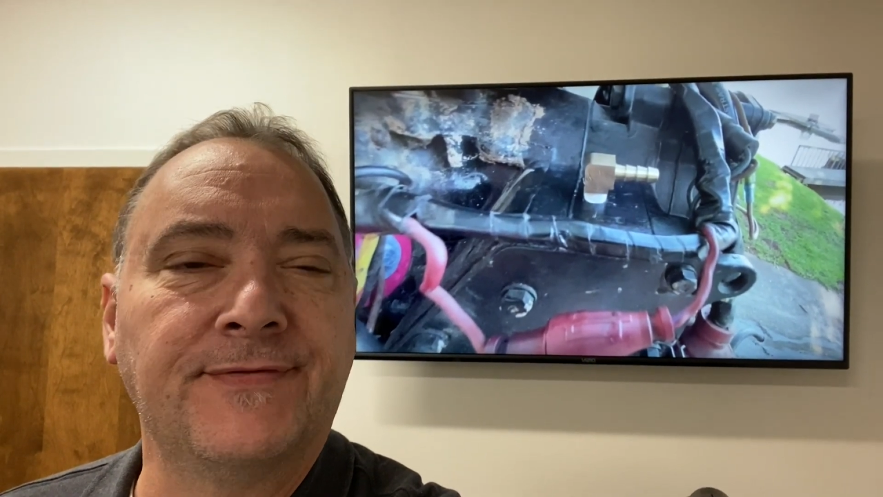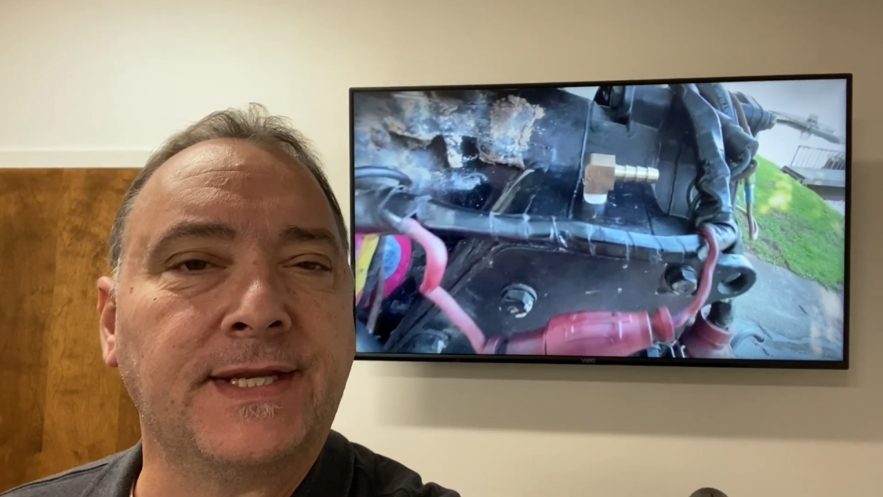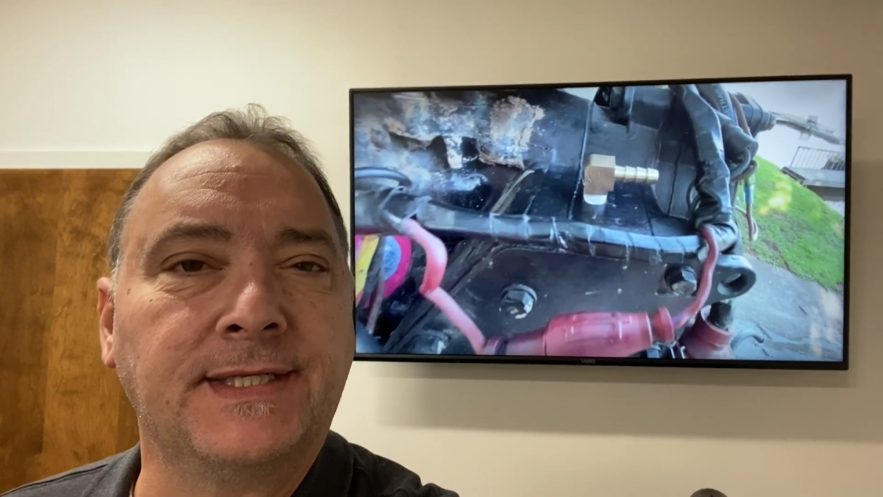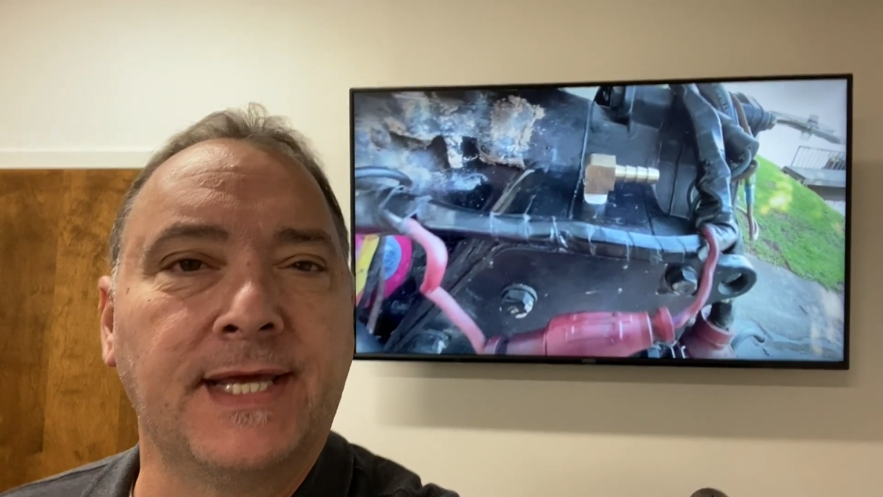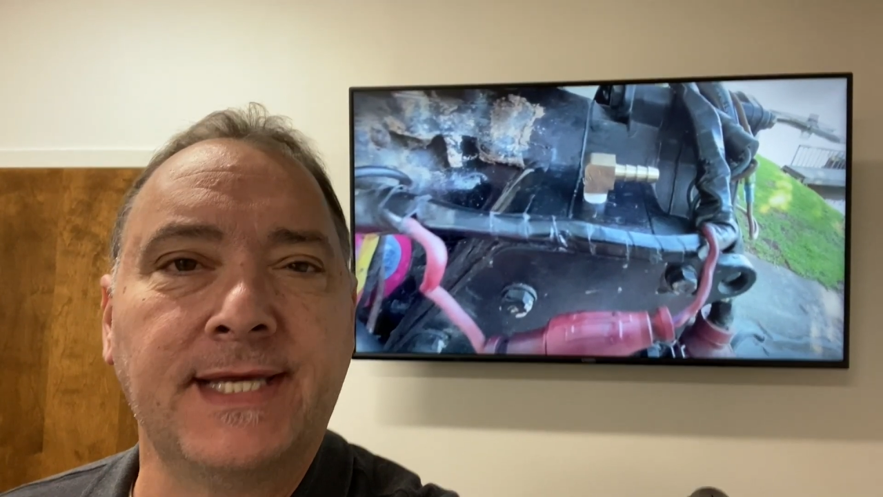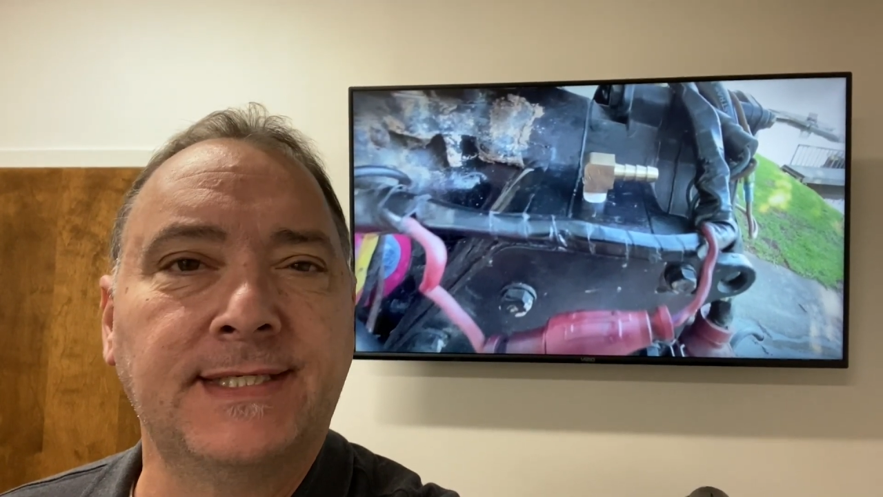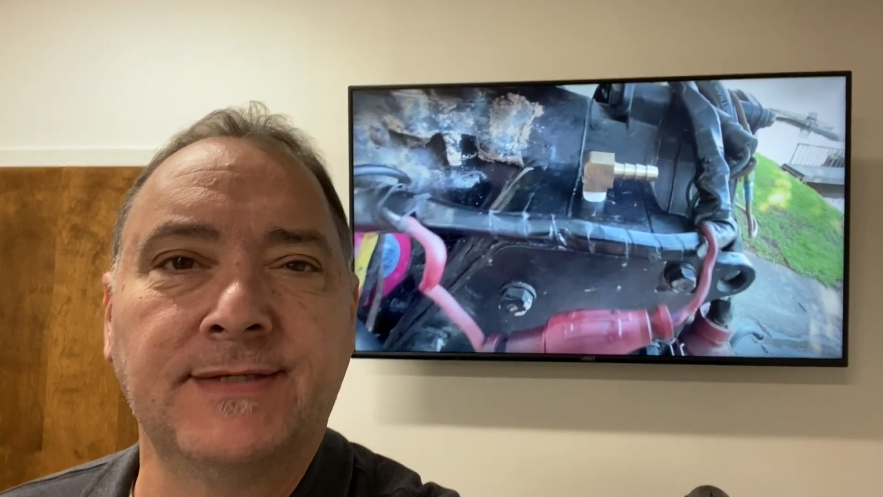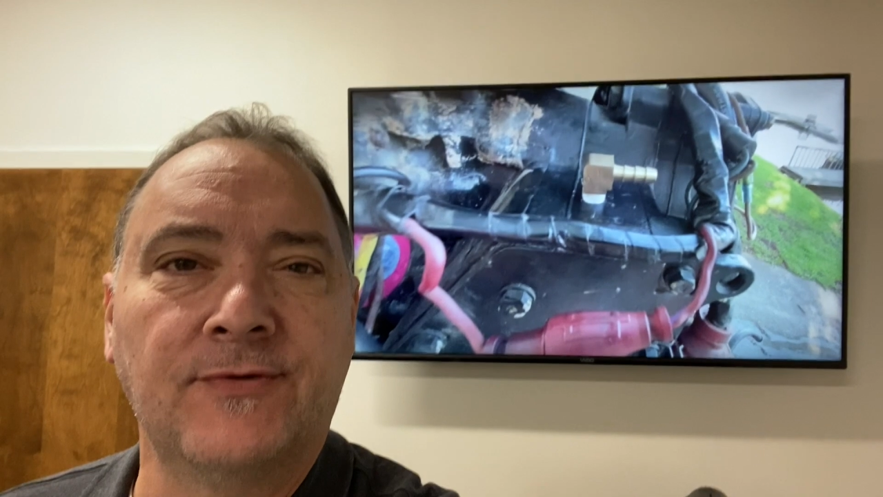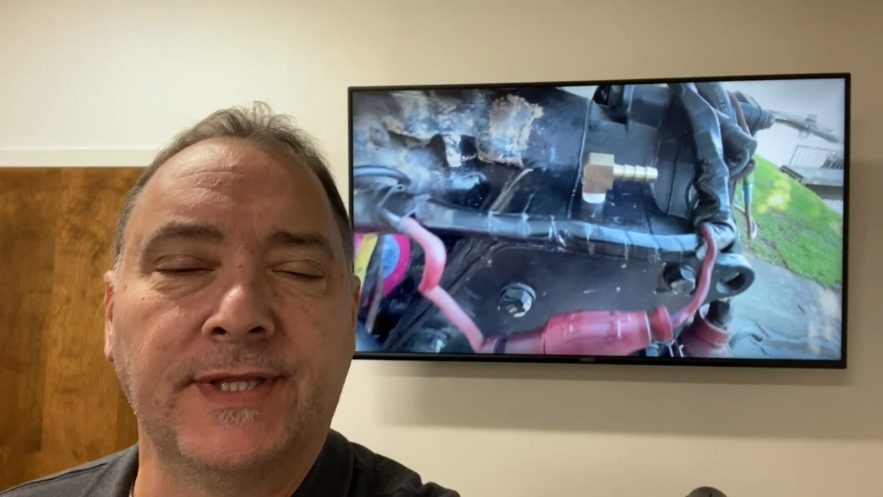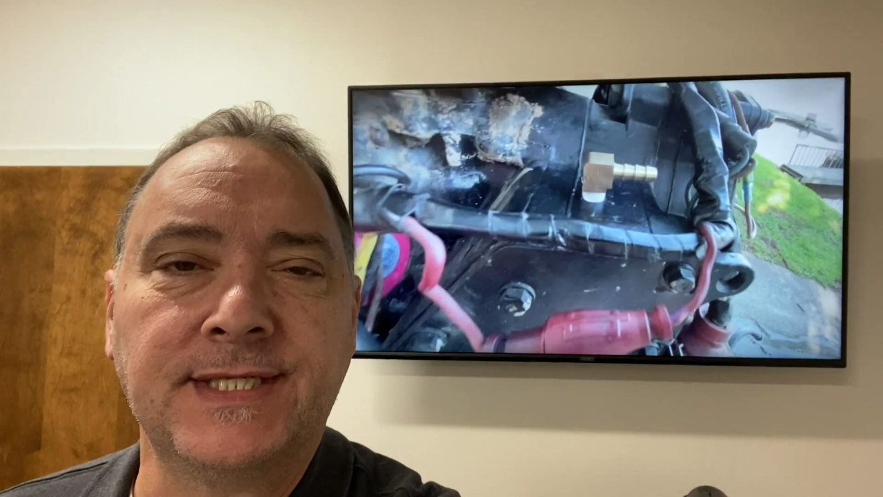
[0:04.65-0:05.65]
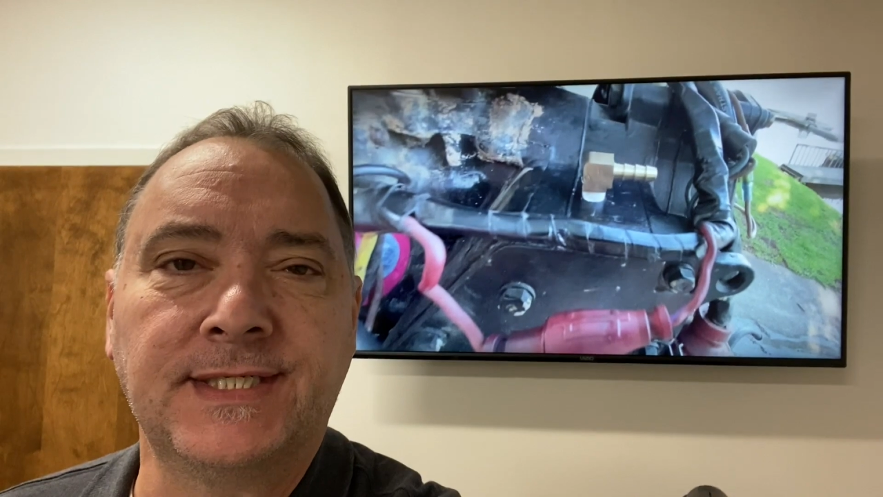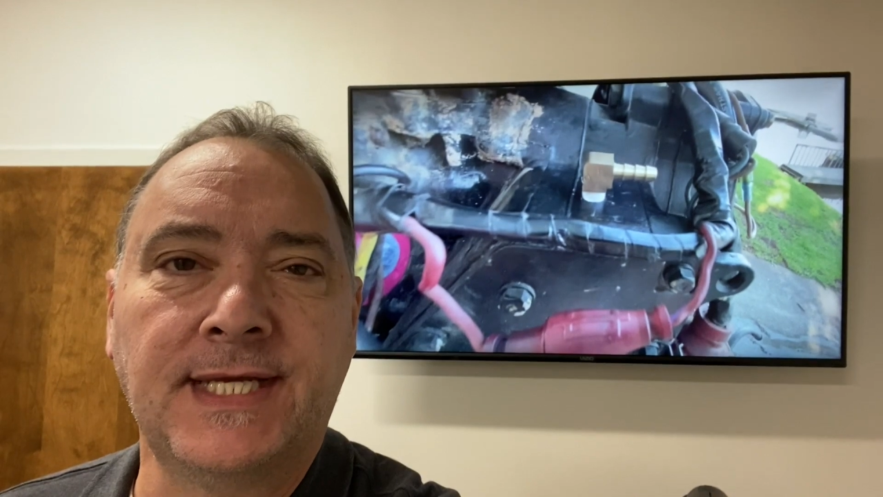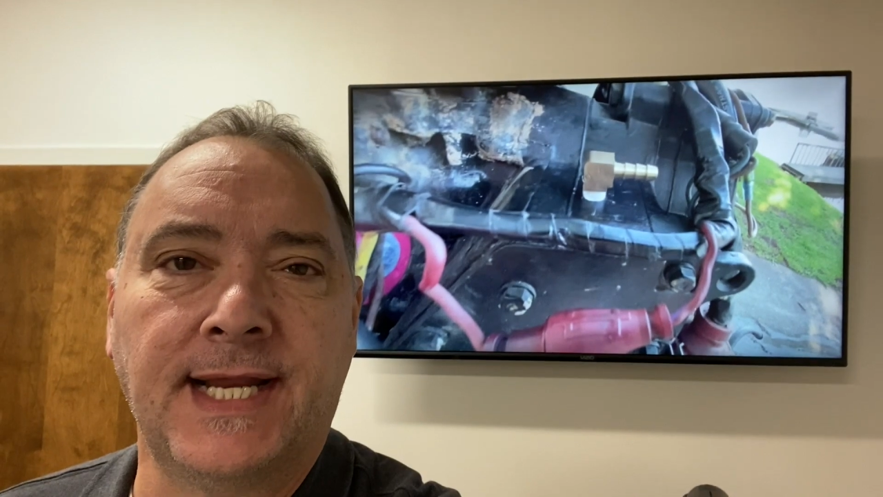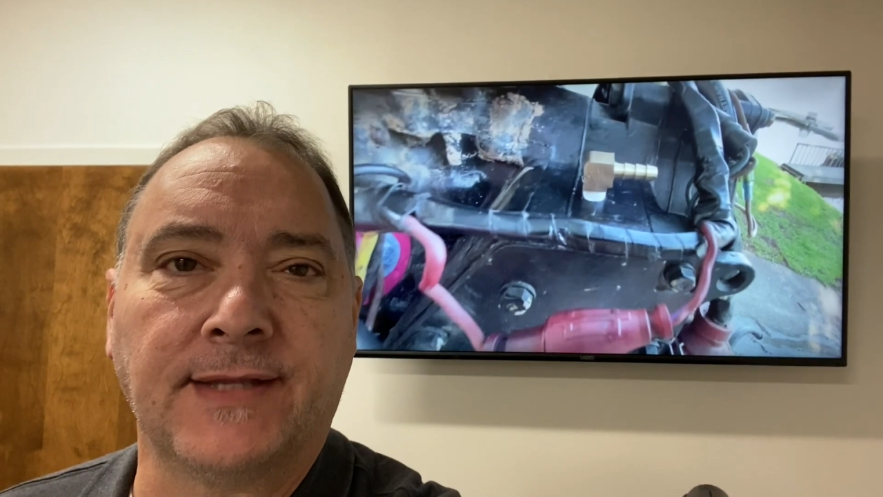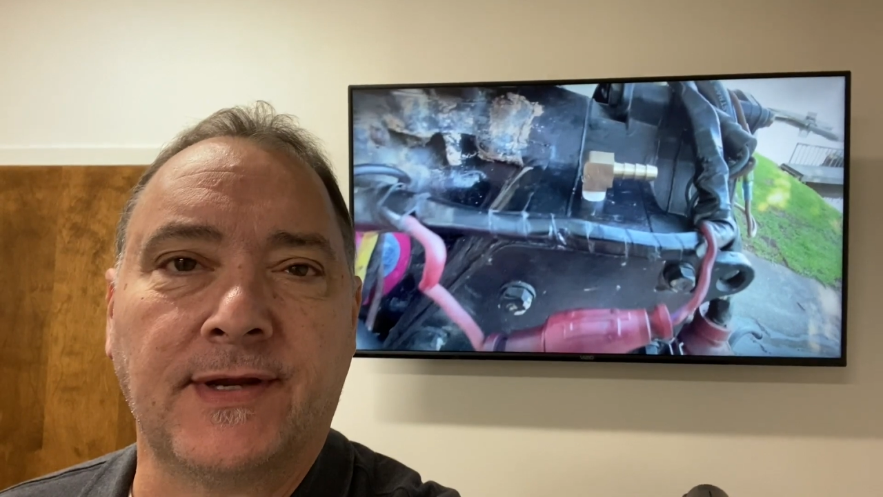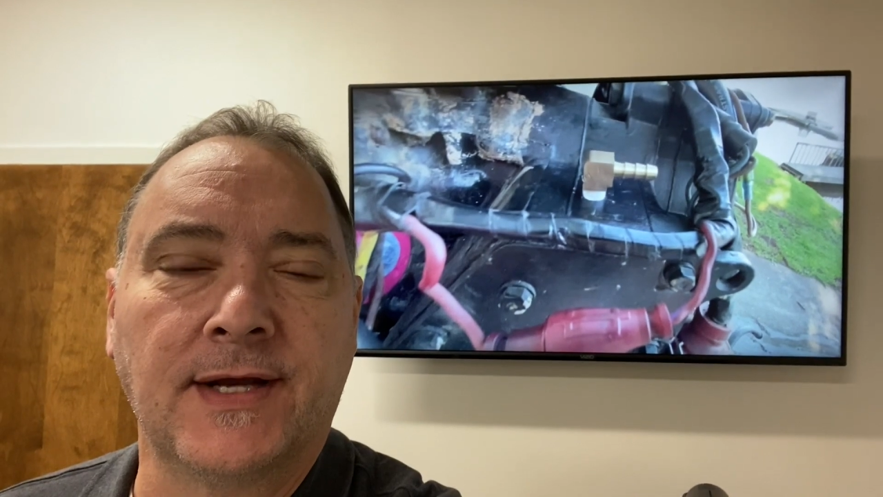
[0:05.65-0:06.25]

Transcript: that isn't really seen out there.